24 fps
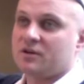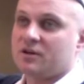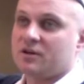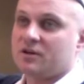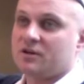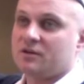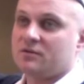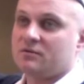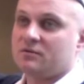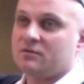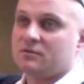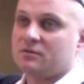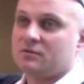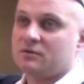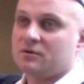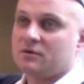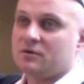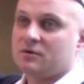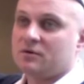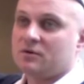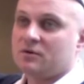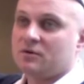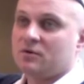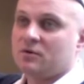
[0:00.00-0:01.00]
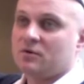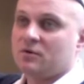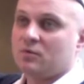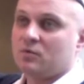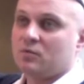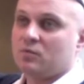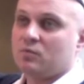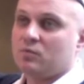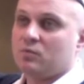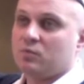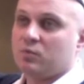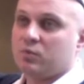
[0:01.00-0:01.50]
in
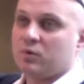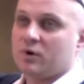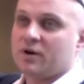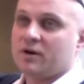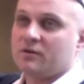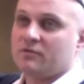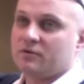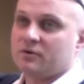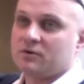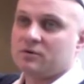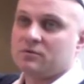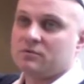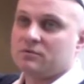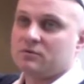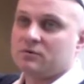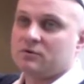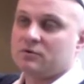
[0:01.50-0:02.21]
whatever,